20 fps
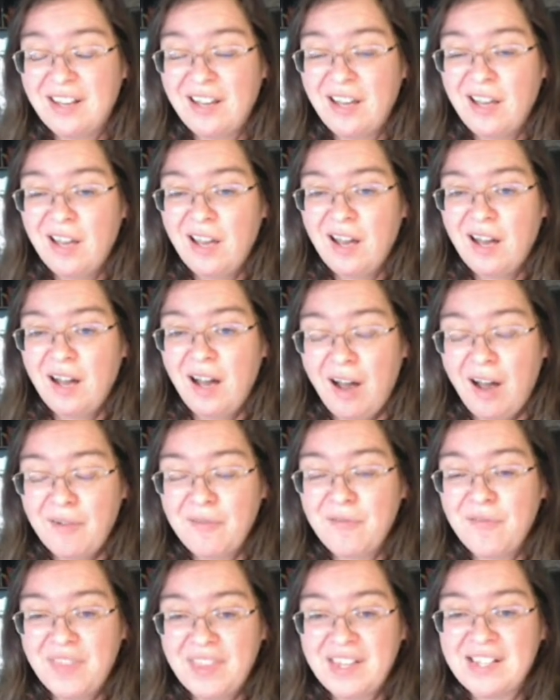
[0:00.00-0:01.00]
of
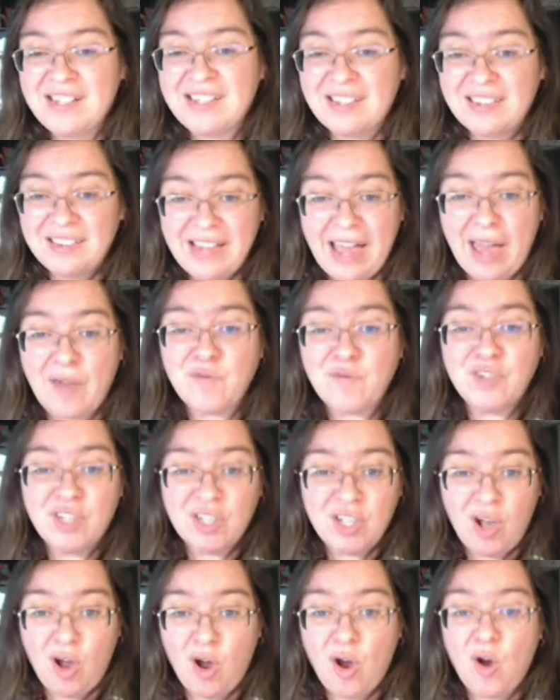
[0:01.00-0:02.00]
this left to
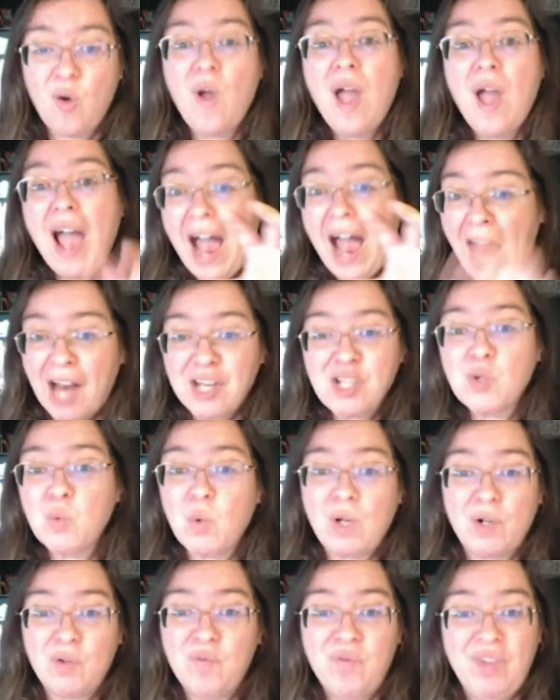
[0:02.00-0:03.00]
go, I just want to
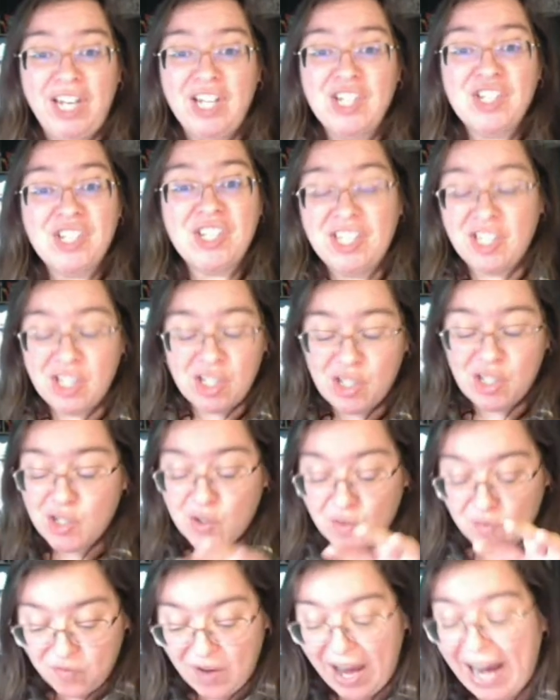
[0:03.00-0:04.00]
finish, just
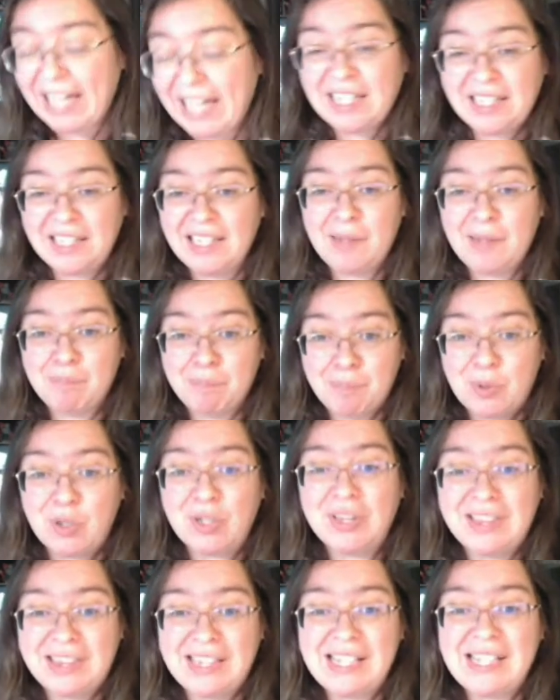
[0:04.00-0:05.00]
finally put
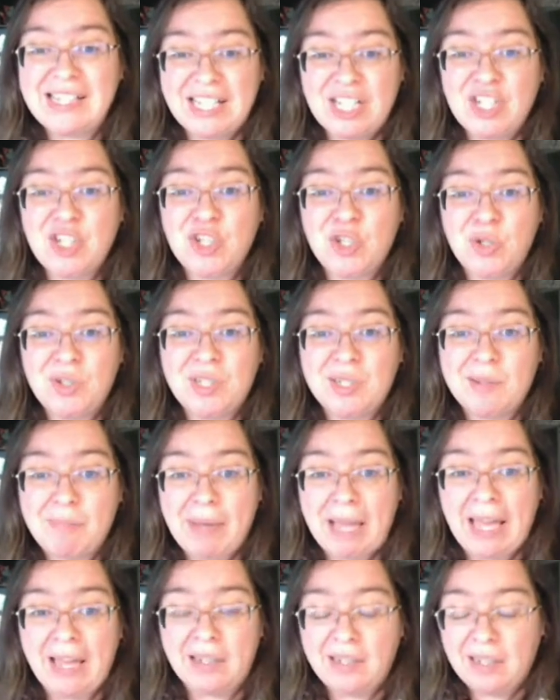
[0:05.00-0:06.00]
this issue to
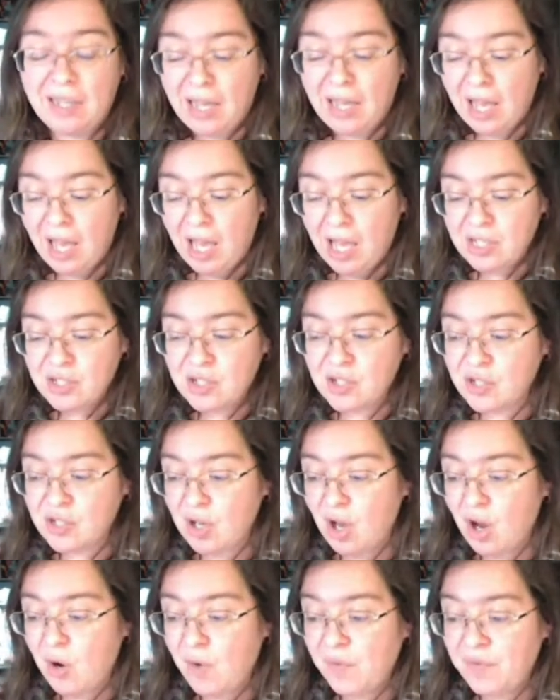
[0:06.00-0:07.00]
bed. So
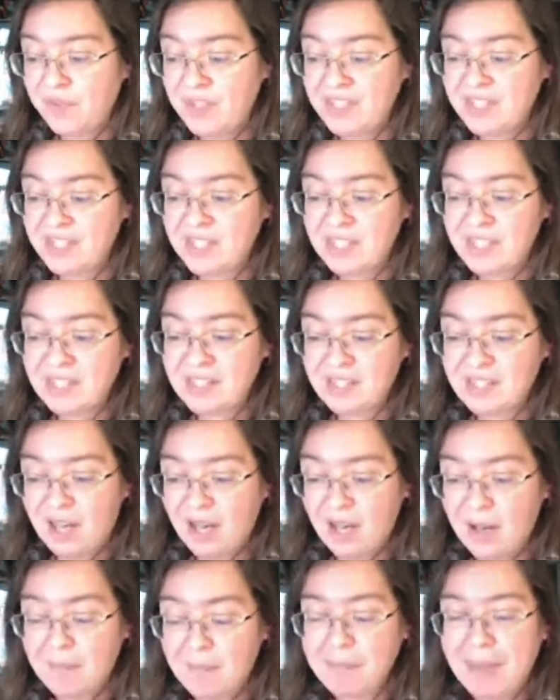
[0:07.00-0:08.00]
this is
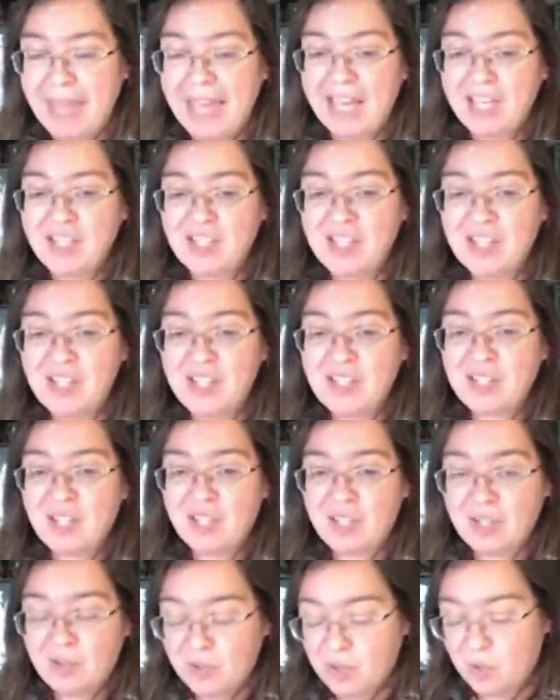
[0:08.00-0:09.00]
pages,
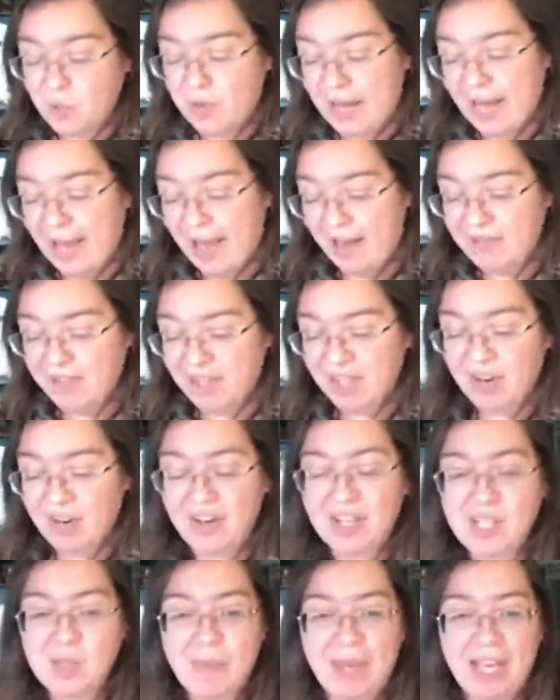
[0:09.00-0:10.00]
so what I have here is
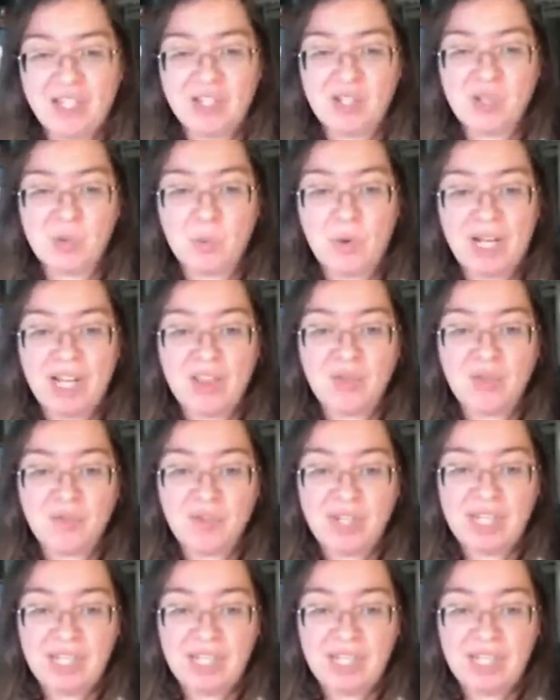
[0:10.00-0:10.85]
pages 23